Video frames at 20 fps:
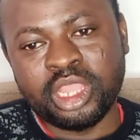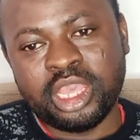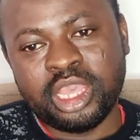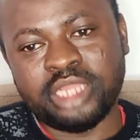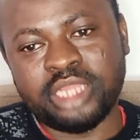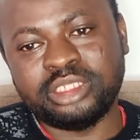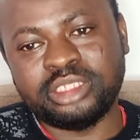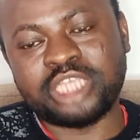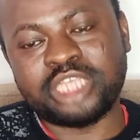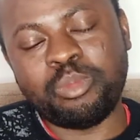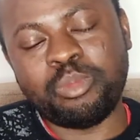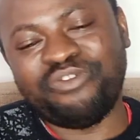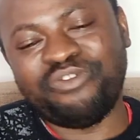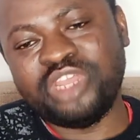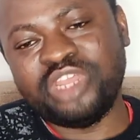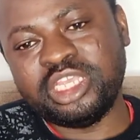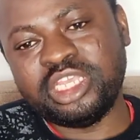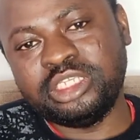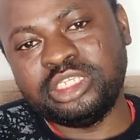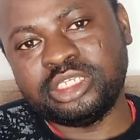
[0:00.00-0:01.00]
And some of
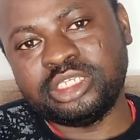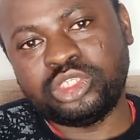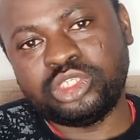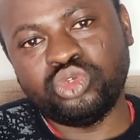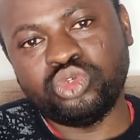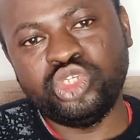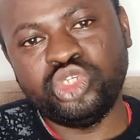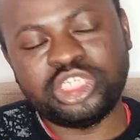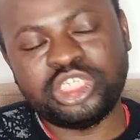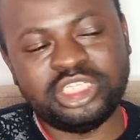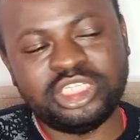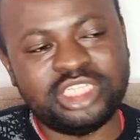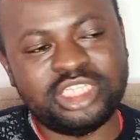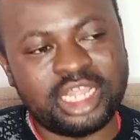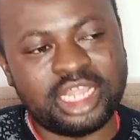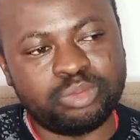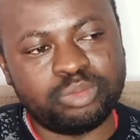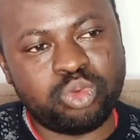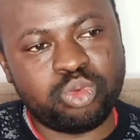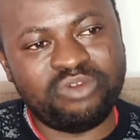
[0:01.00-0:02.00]
the institutions
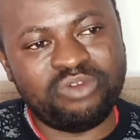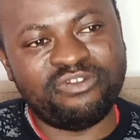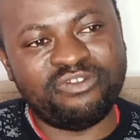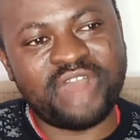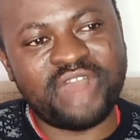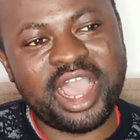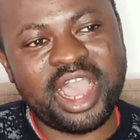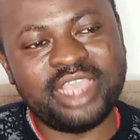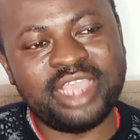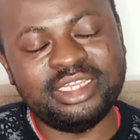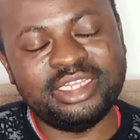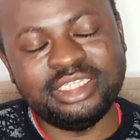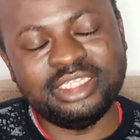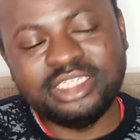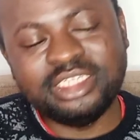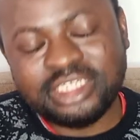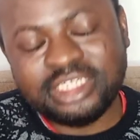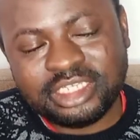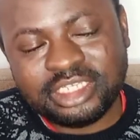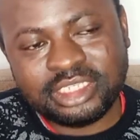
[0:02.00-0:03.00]
that provide
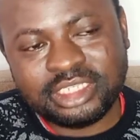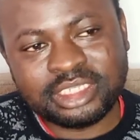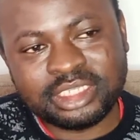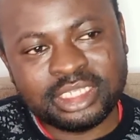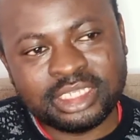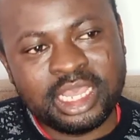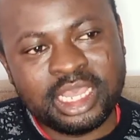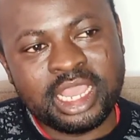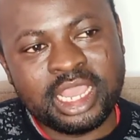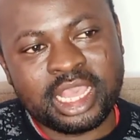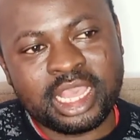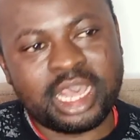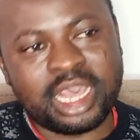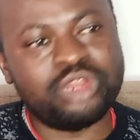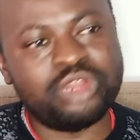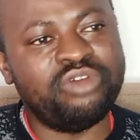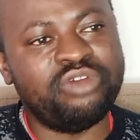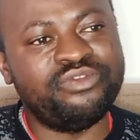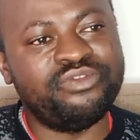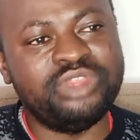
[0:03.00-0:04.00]
these
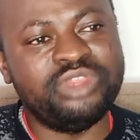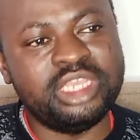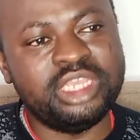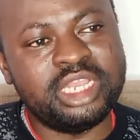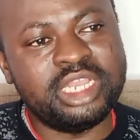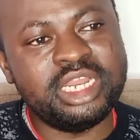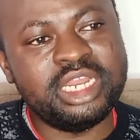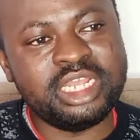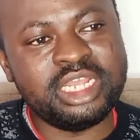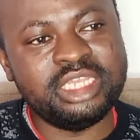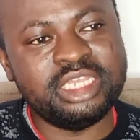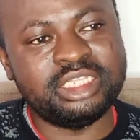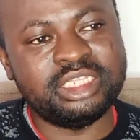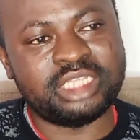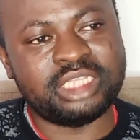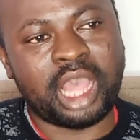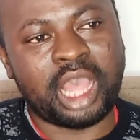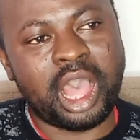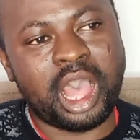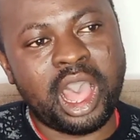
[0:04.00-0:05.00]
kind of
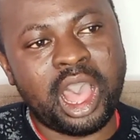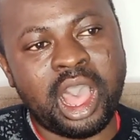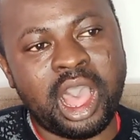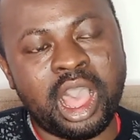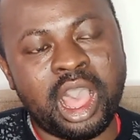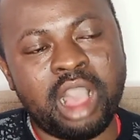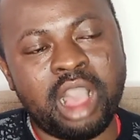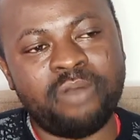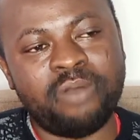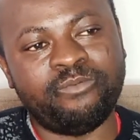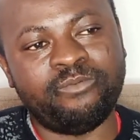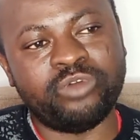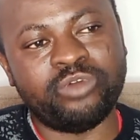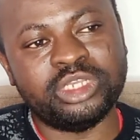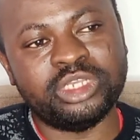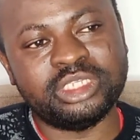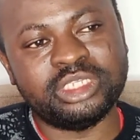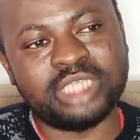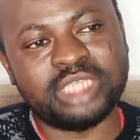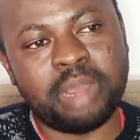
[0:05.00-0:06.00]
degrees are,
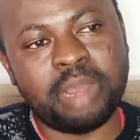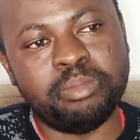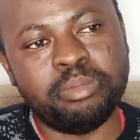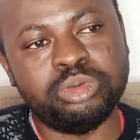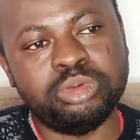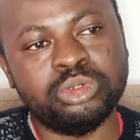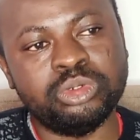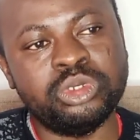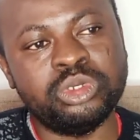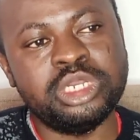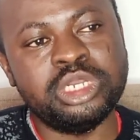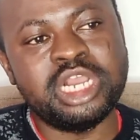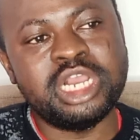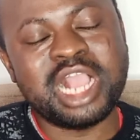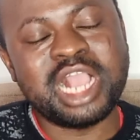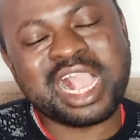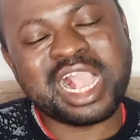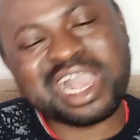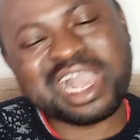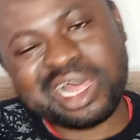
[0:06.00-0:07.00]
for example,
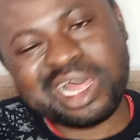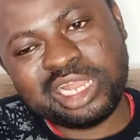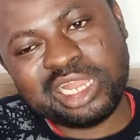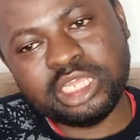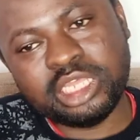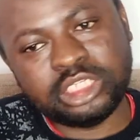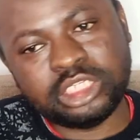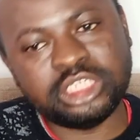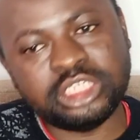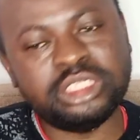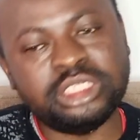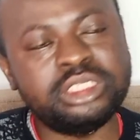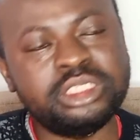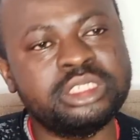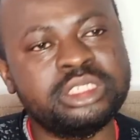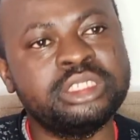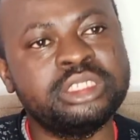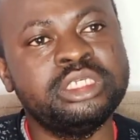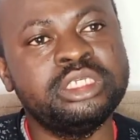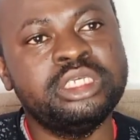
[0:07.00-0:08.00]

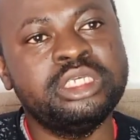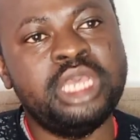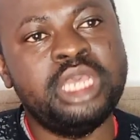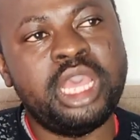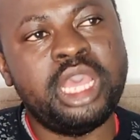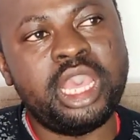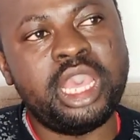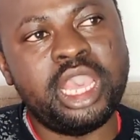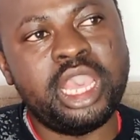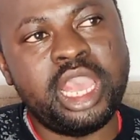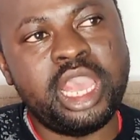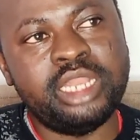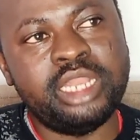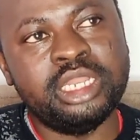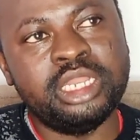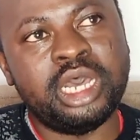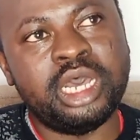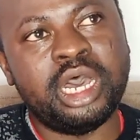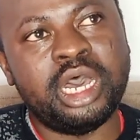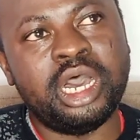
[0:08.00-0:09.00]
colleges
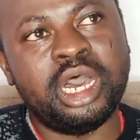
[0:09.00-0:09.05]
and